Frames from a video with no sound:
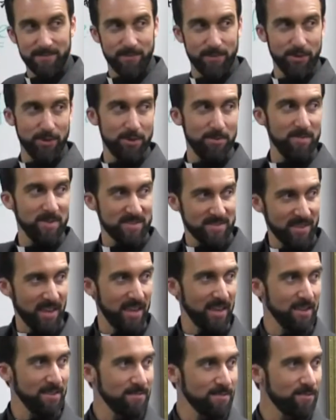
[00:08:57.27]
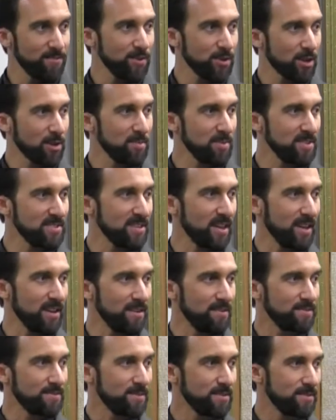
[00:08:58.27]
for you to be saved if you're going to be
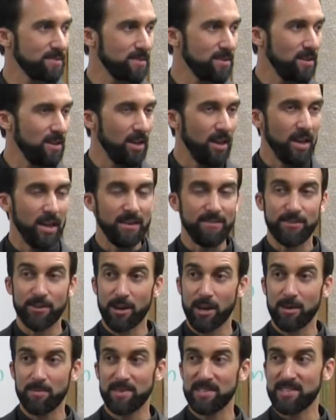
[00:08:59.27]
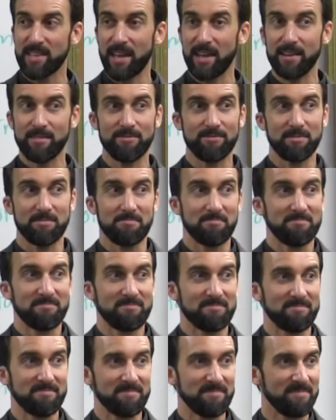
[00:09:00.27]
saved. If you're going to be saved,
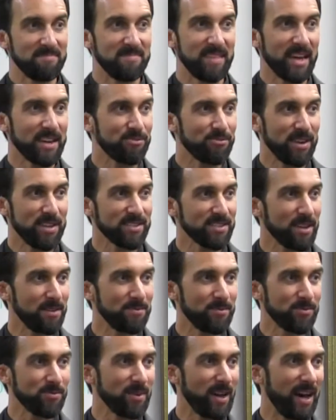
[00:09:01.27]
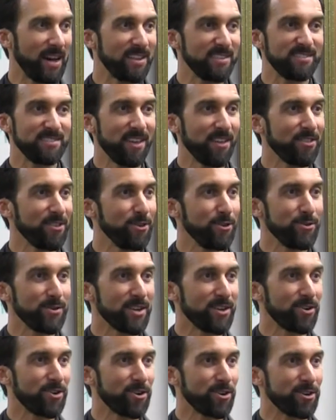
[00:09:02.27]
that grace comes from God. It's nothing you
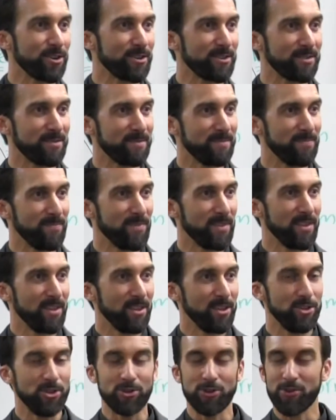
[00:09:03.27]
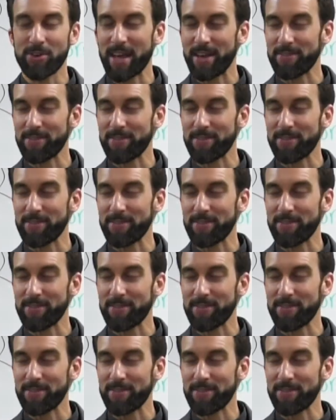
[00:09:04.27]
can earn. You don't